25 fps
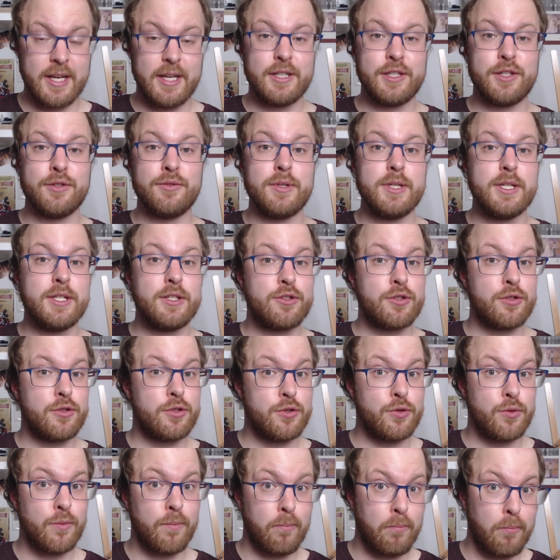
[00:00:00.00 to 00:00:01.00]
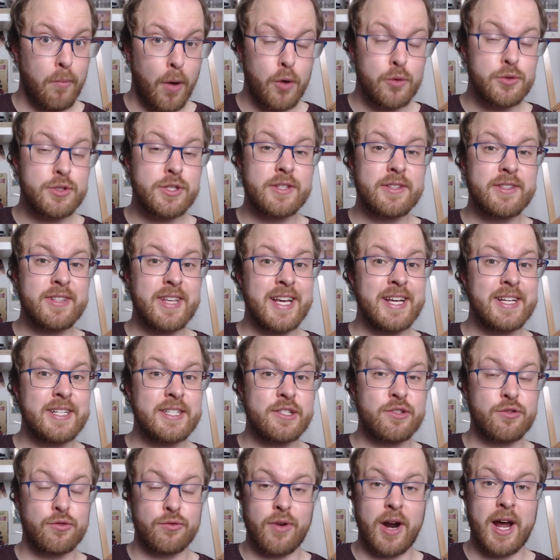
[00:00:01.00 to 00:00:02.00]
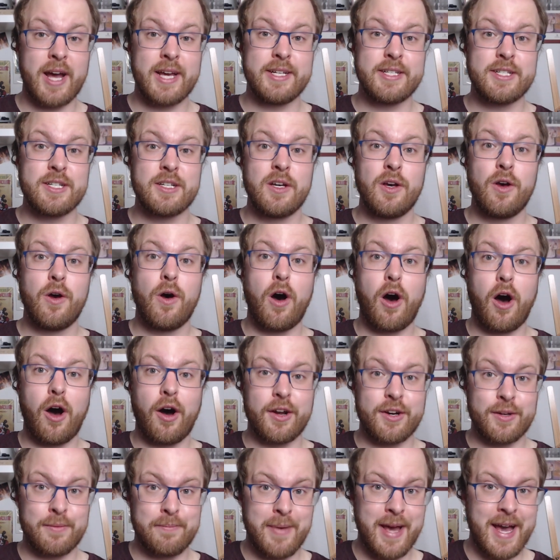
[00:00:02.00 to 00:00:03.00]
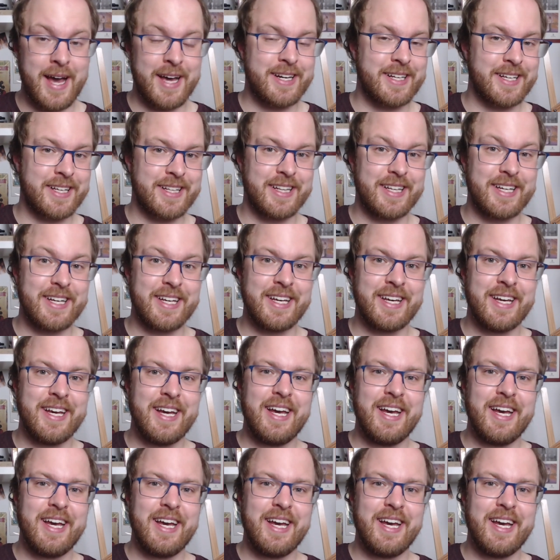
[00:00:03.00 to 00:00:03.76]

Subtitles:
You need to do most things right automatically,